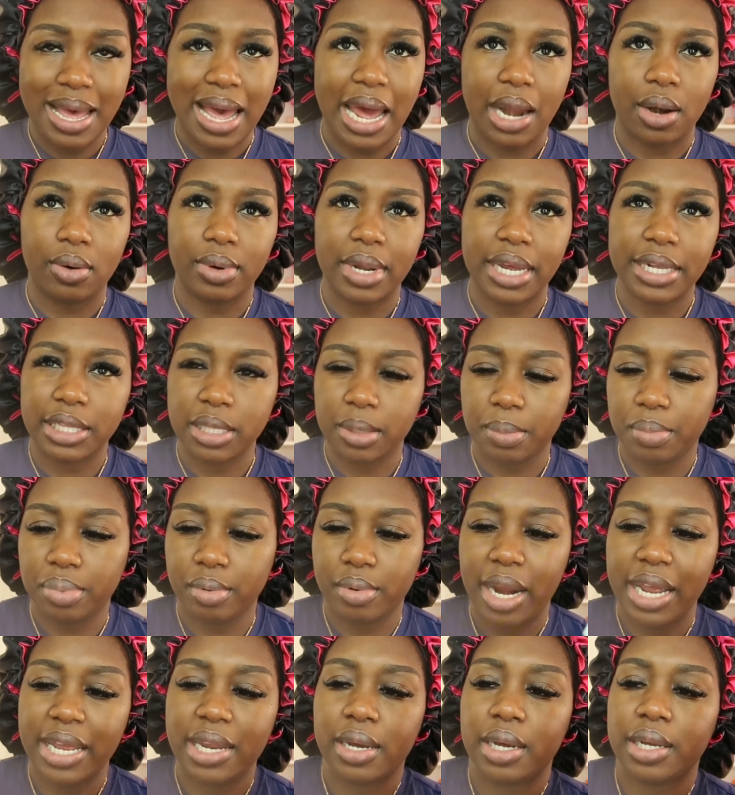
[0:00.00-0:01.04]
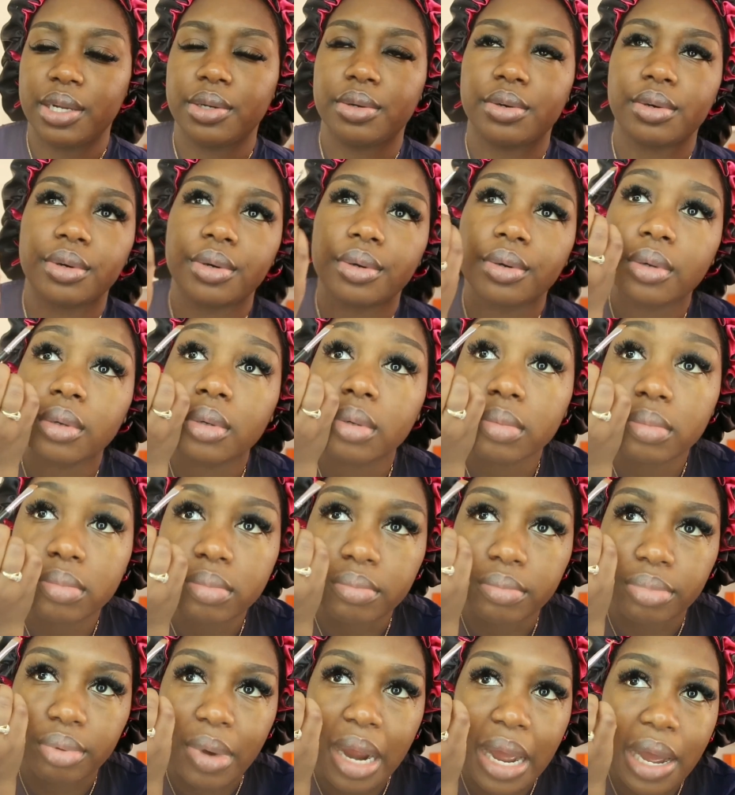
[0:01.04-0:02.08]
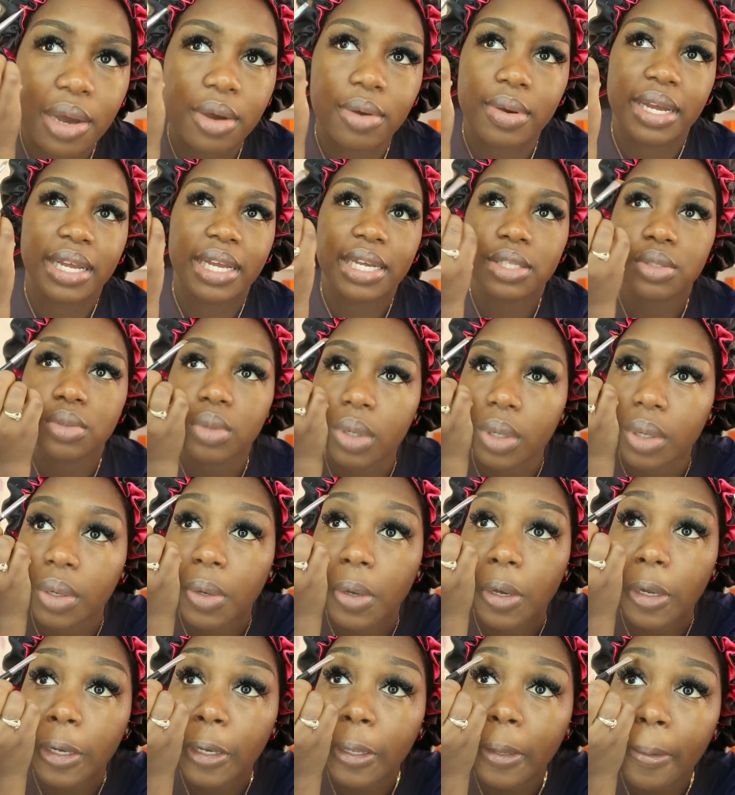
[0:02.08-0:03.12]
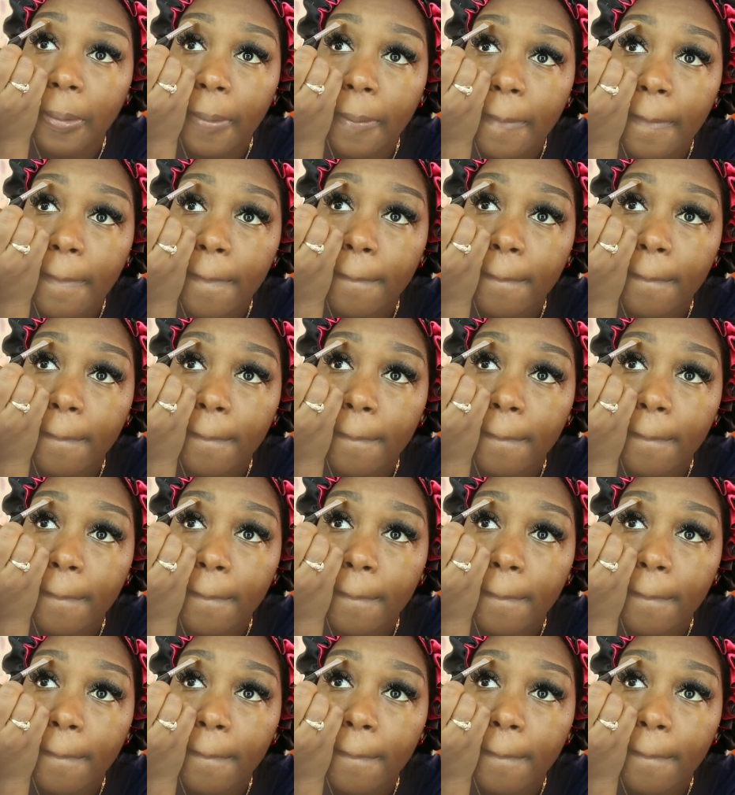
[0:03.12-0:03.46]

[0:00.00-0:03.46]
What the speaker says: I don't like the bright underbrow, I guess you can call it.